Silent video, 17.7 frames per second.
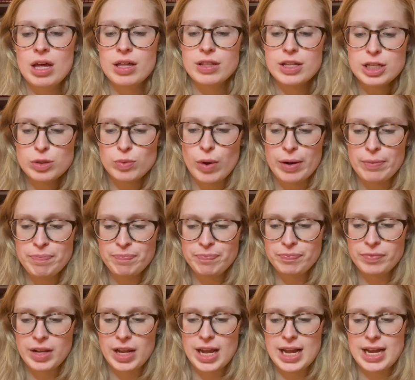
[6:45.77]
This one
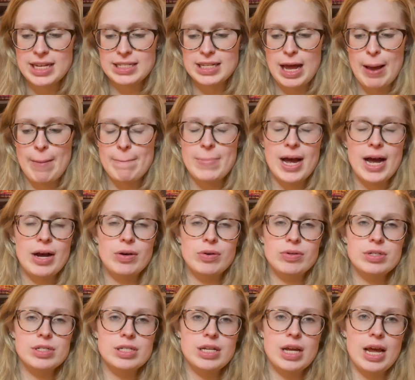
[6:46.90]
is
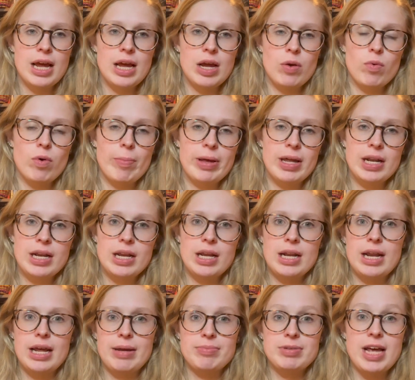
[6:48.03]
about a woman
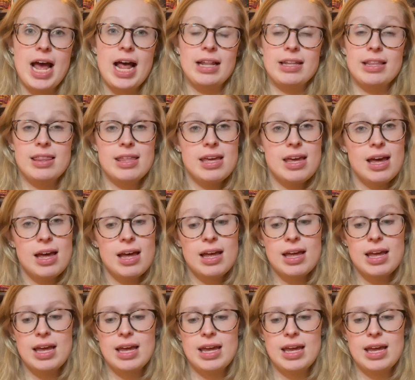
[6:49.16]
named Alethea